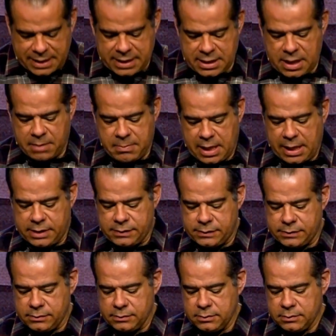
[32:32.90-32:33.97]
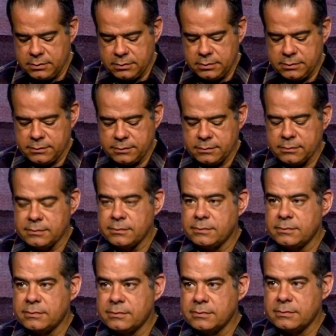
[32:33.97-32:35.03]
in their minds.
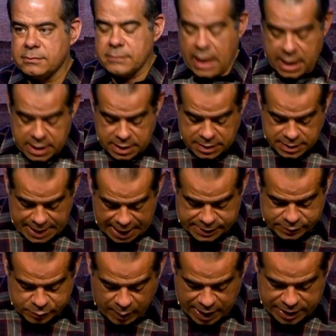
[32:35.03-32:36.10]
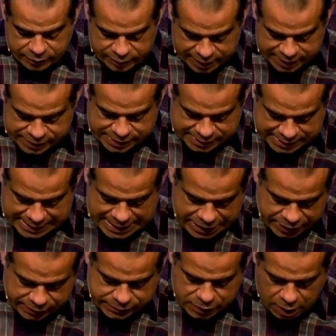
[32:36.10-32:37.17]
And that is why the religious
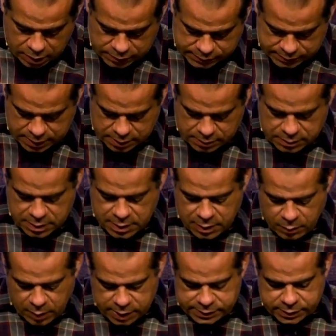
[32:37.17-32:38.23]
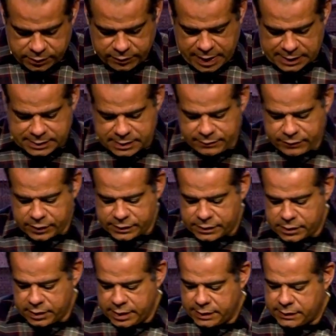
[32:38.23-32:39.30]
leaders also want to arrest him, verse
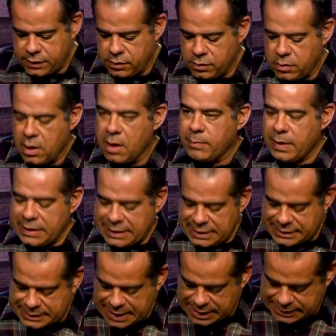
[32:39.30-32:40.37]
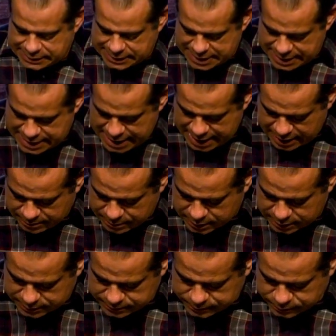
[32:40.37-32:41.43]
32. But he says to
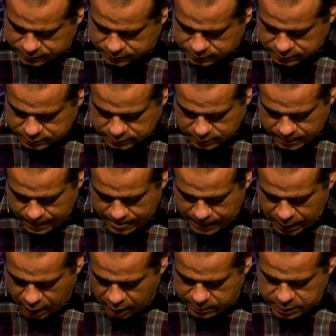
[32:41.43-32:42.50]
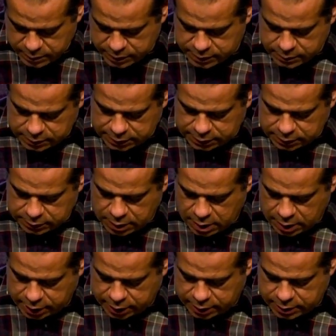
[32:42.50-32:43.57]
them, I'll be with you a little
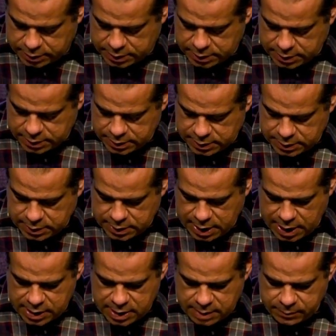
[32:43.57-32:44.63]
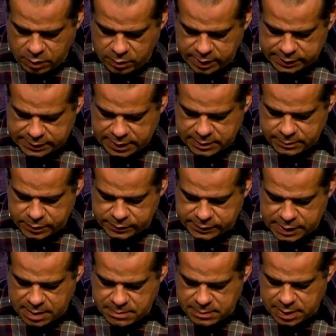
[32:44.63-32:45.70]
longer, and then I'm going to him who
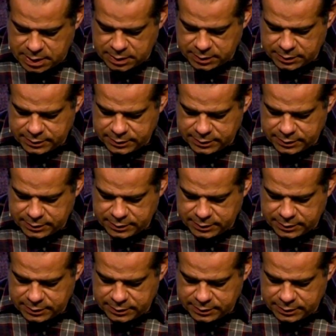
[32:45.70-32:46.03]
sent me